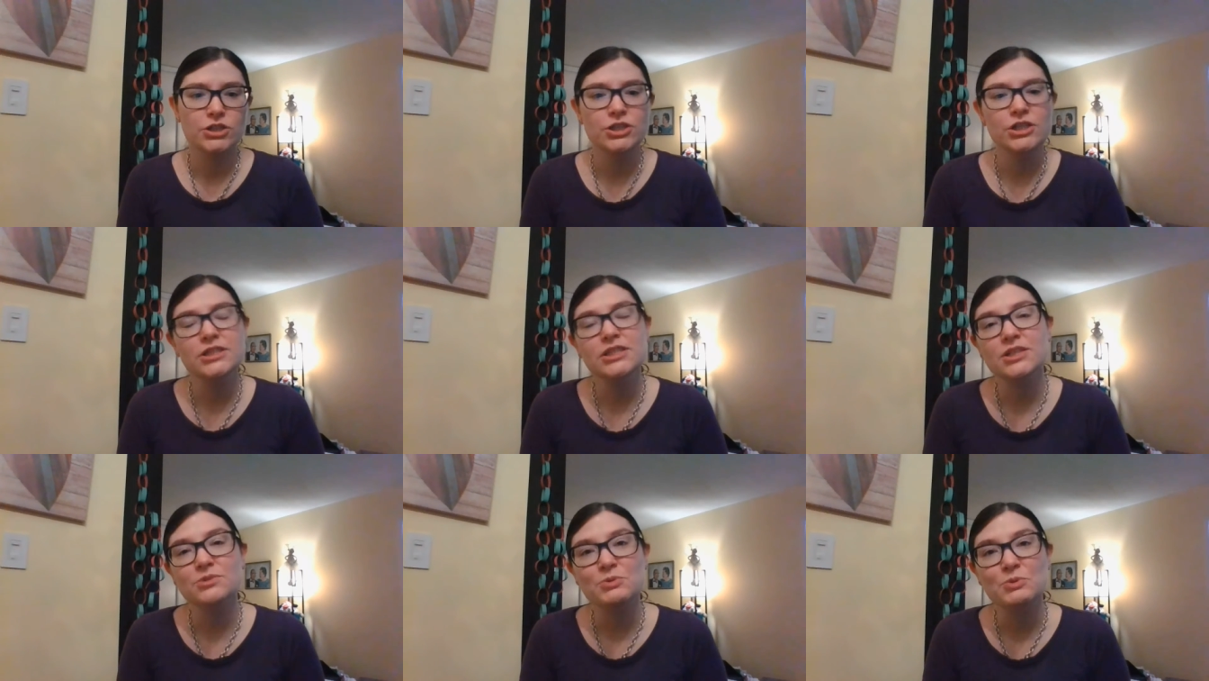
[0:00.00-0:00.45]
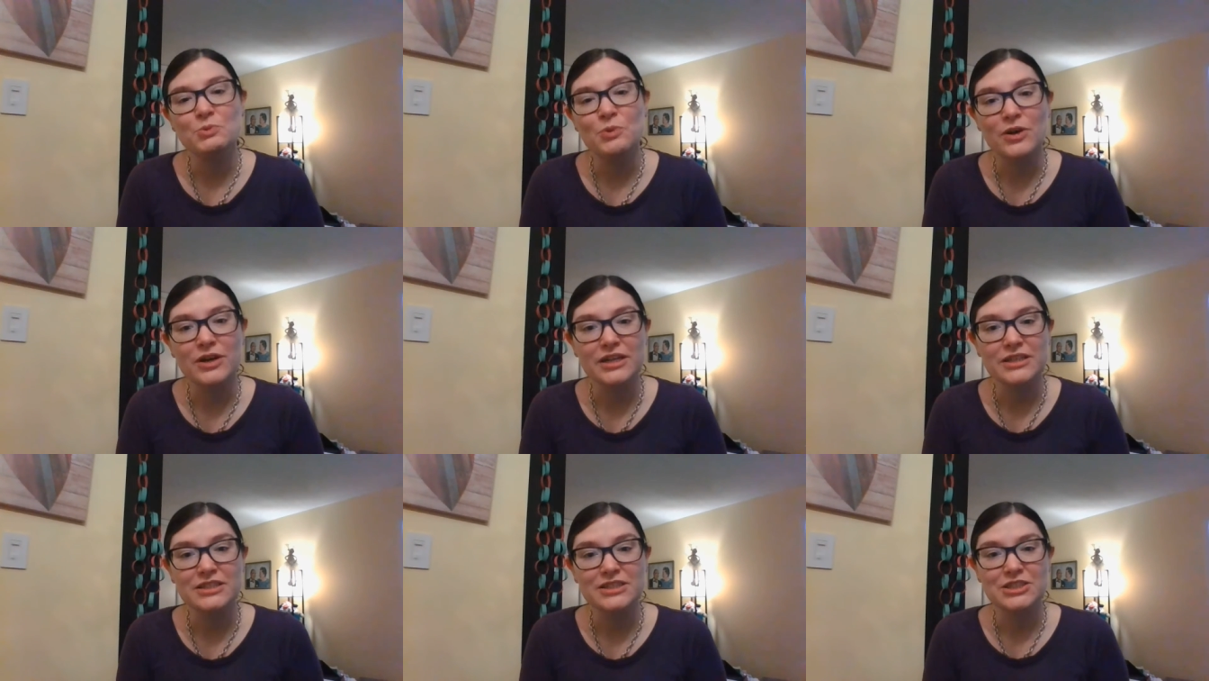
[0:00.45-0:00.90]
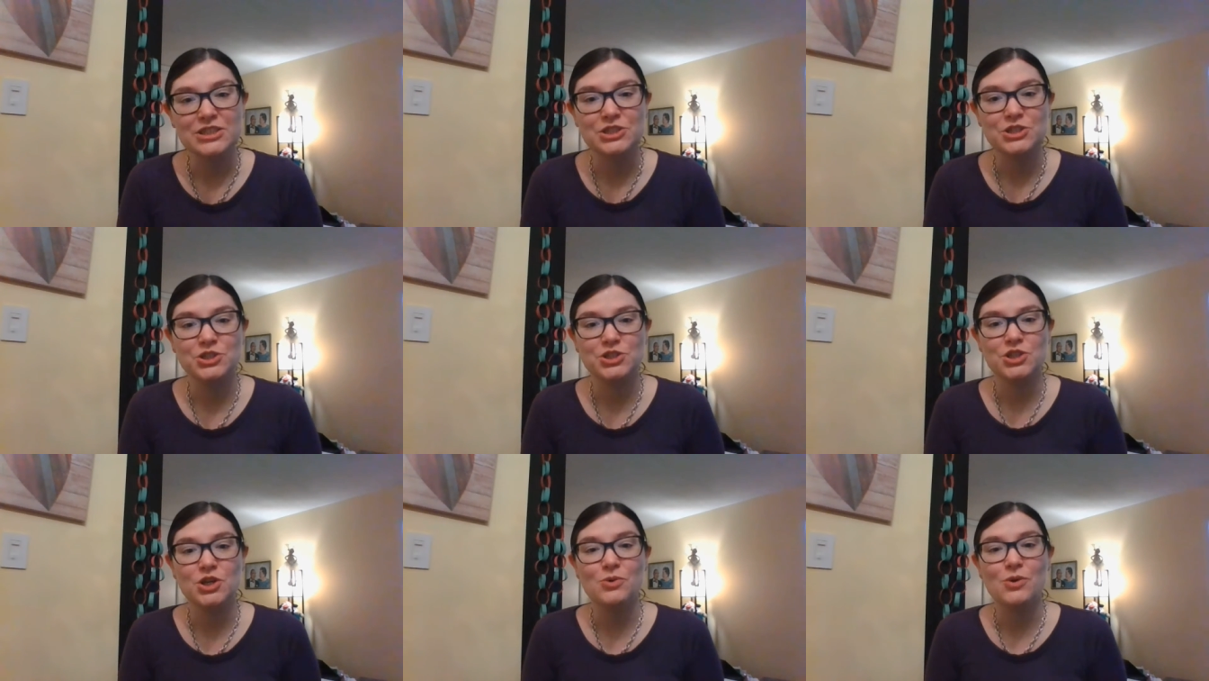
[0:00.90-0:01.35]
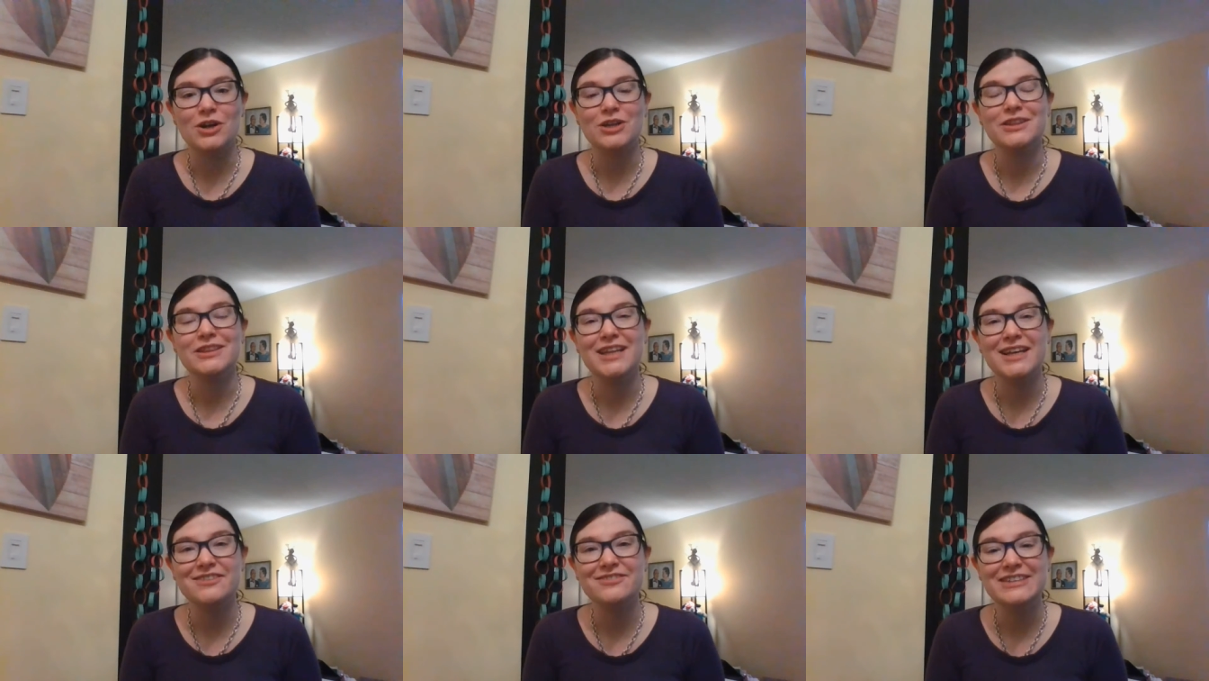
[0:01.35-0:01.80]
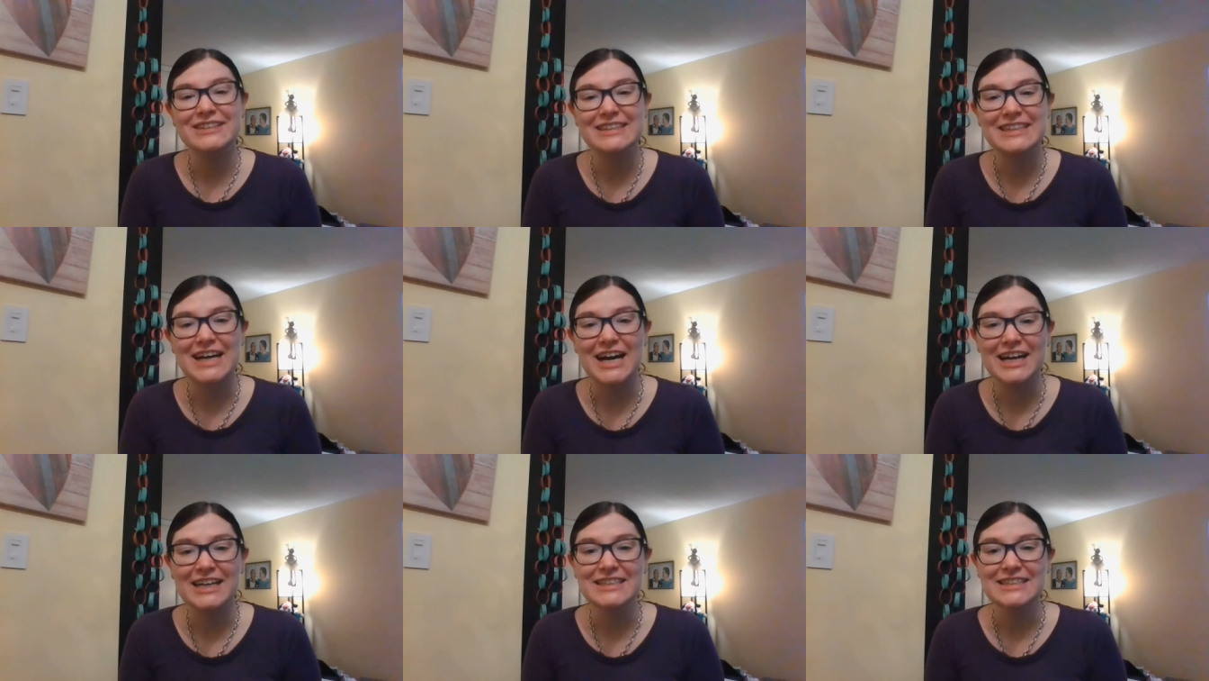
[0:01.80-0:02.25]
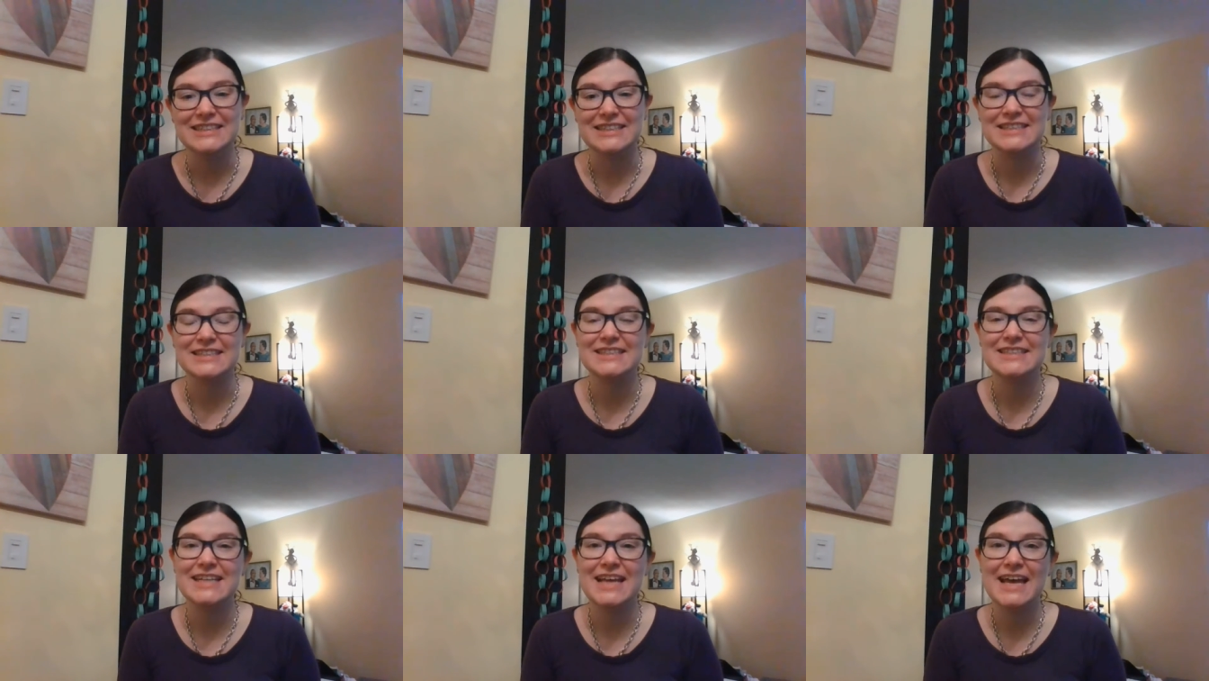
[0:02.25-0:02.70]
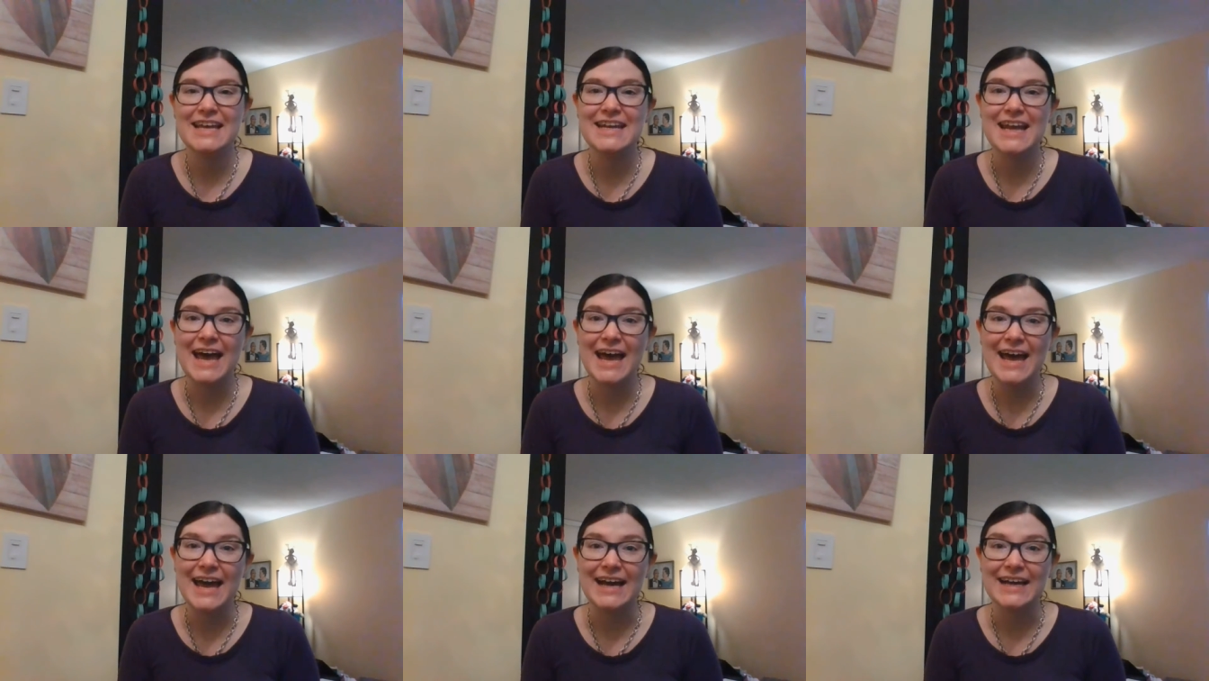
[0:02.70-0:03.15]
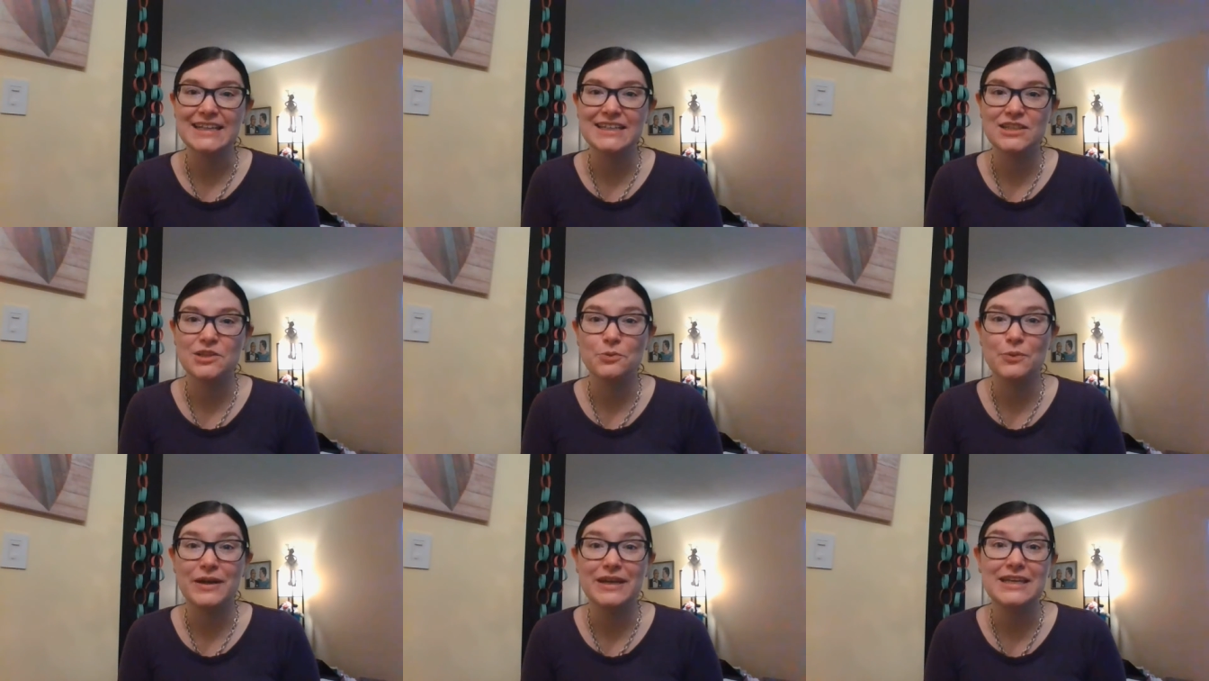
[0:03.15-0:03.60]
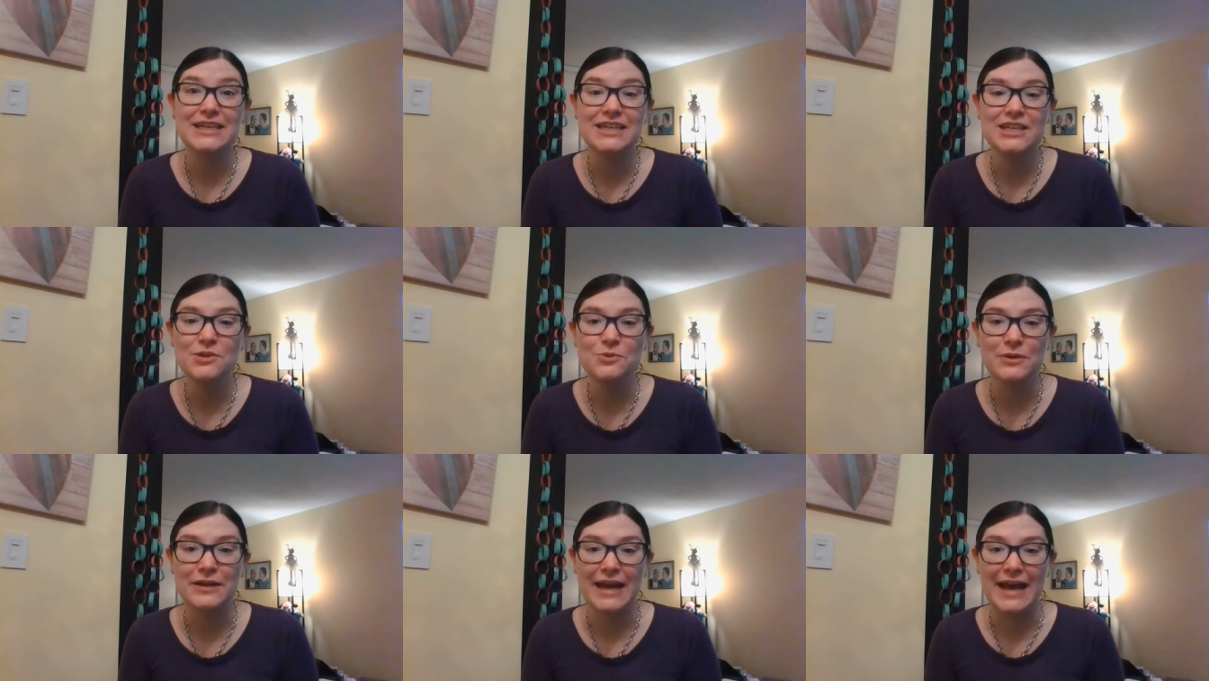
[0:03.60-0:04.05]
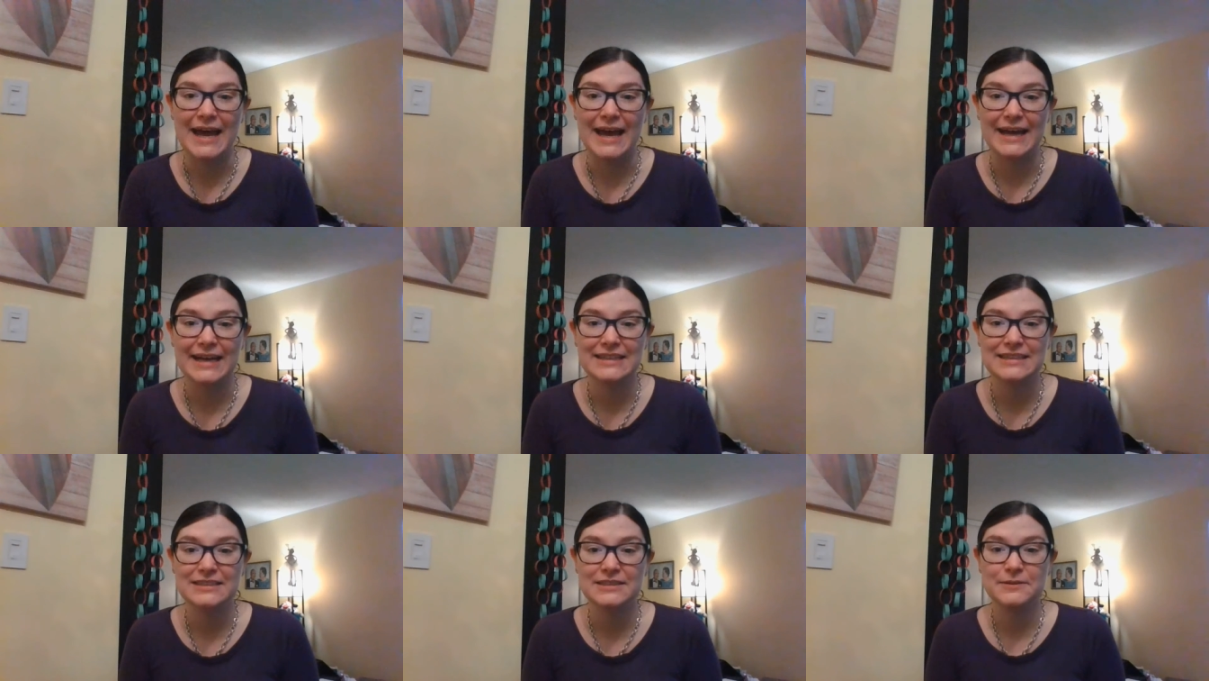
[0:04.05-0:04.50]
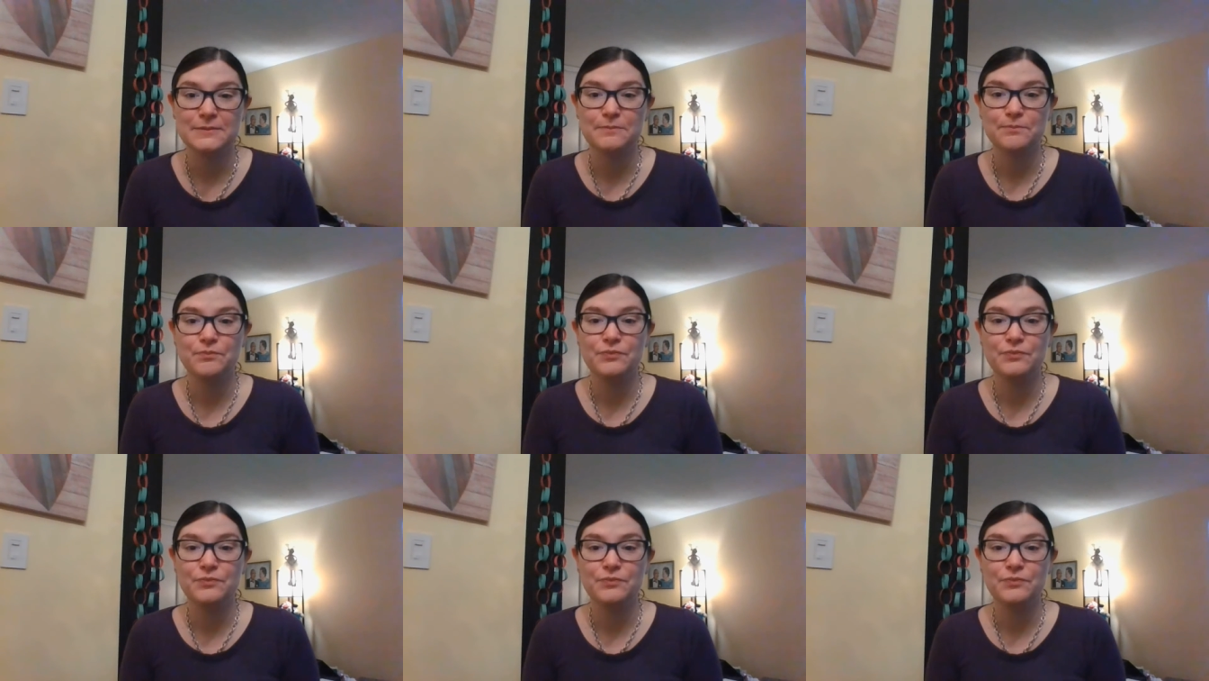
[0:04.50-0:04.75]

Jesus would want us to show our love and kindness and act the way he would act.